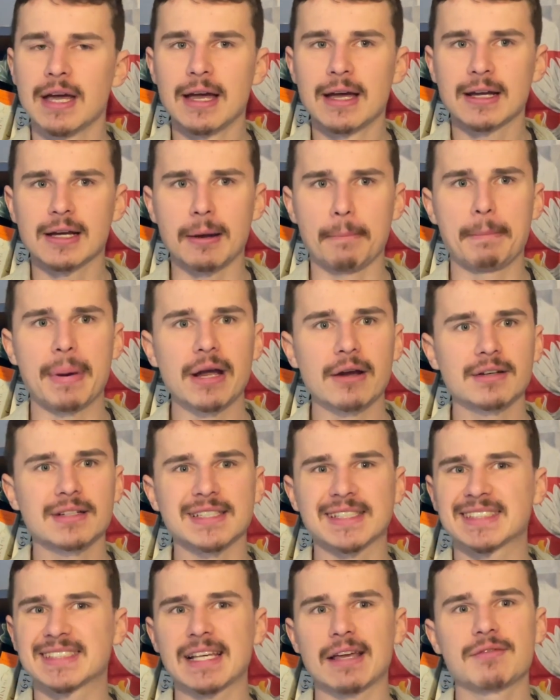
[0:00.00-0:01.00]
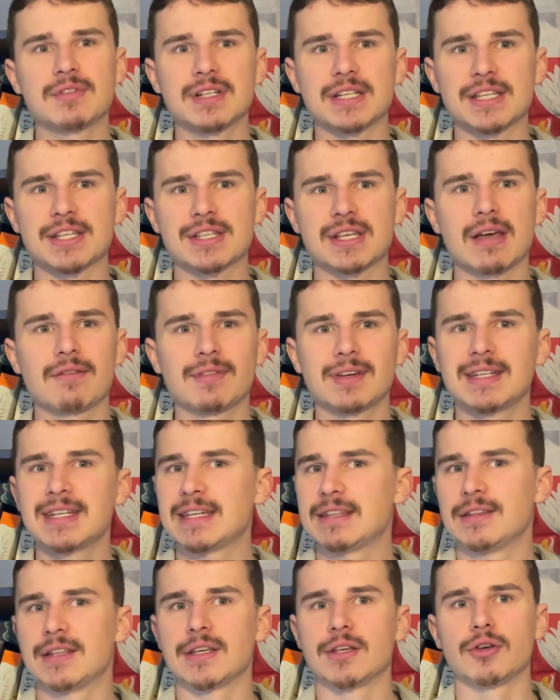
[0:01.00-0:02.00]
compared to 77
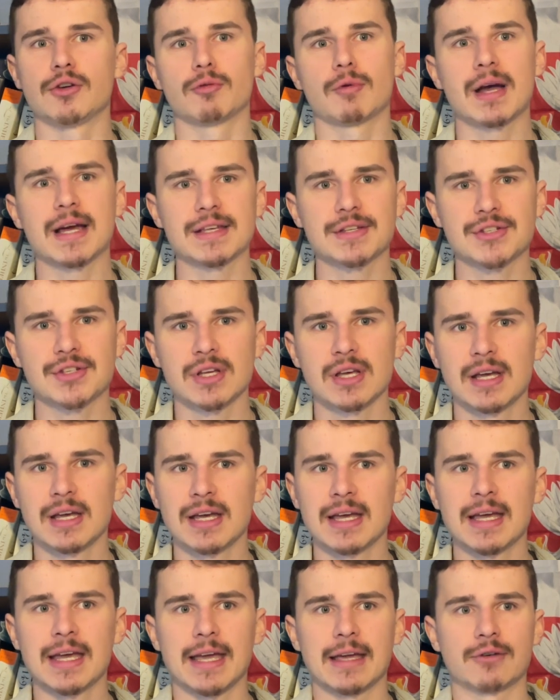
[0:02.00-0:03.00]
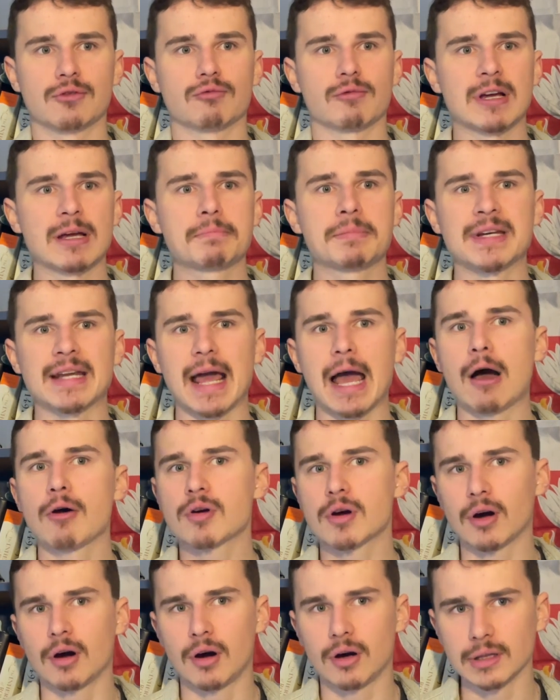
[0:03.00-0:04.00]
in the US, and rampant
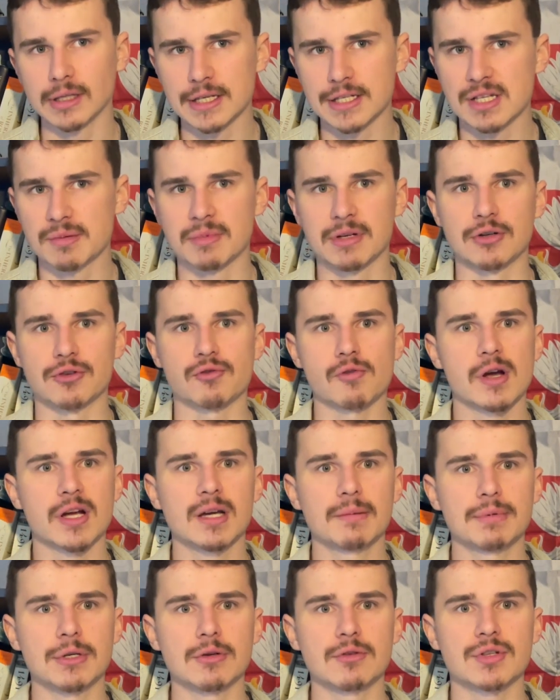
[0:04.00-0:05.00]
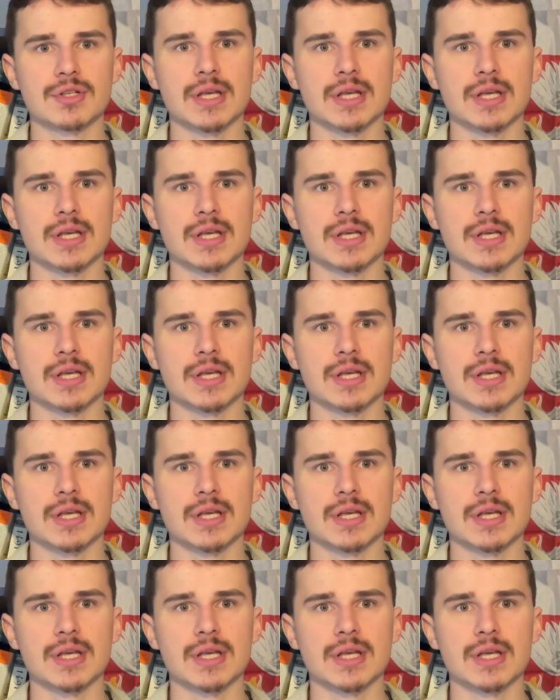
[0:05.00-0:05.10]
alcoholism and drug abuse